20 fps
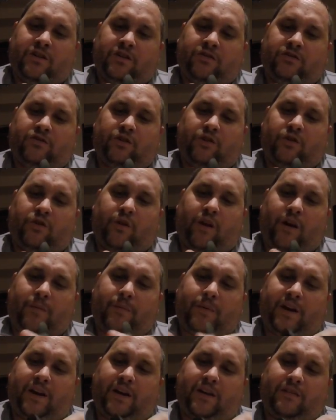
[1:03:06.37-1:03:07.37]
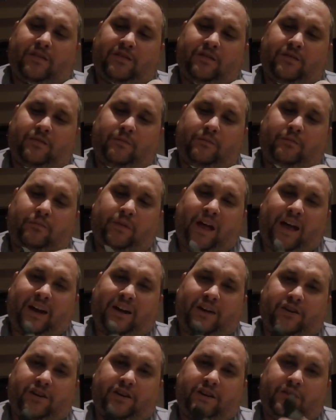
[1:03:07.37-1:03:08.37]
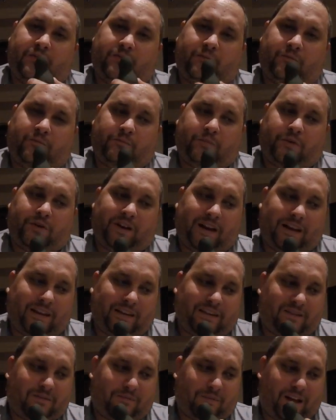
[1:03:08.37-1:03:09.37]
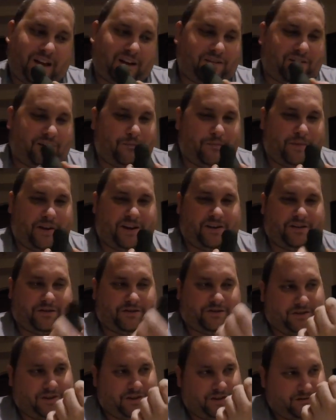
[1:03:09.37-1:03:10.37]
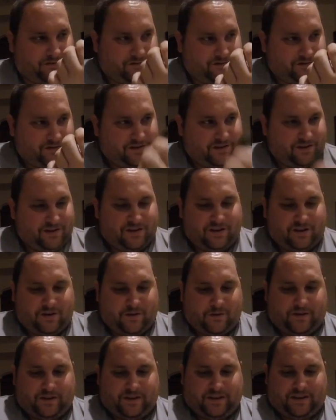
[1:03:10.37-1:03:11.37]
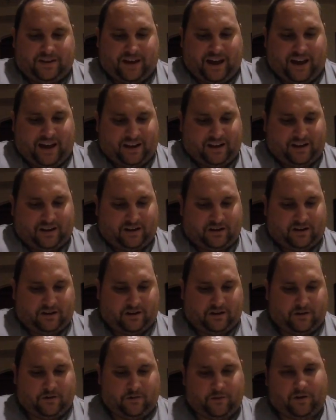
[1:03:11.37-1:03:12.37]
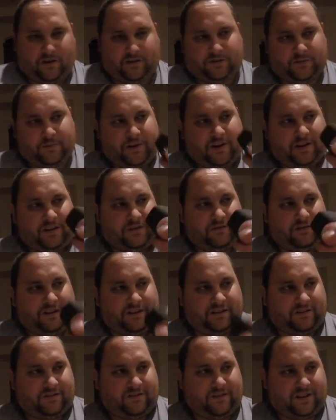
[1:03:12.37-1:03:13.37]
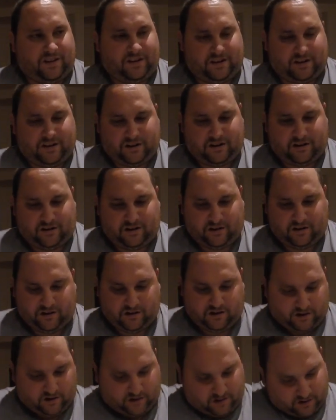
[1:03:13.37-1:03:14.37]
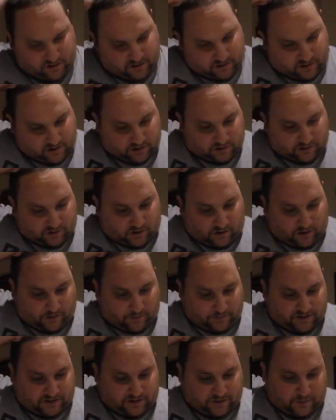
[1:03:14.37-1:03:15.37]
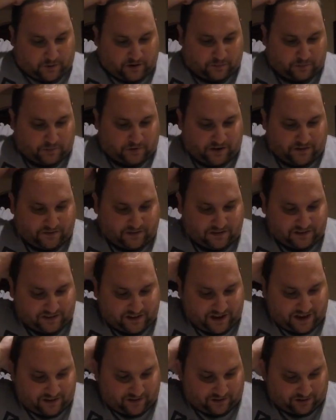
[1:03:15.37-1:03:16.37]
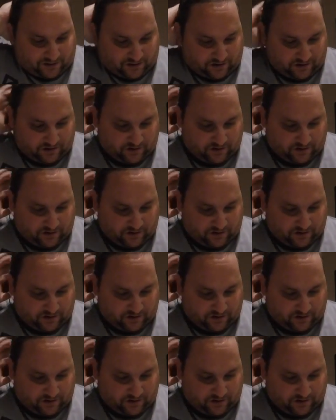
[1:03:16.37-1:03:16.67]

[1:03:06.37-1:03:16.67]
So I painted them black-green, but I like the black-green better, so we did that. We also painted the rest of it. So I'm just about to put everything together.